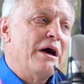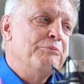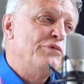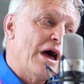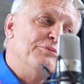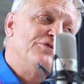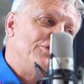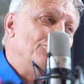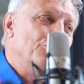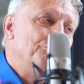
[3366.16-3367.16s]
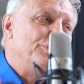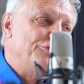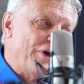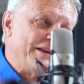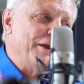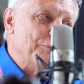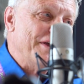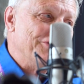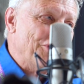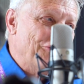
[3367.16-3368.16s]
I'm still perfecting
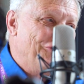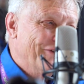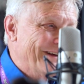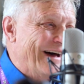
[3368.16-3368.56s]
myself.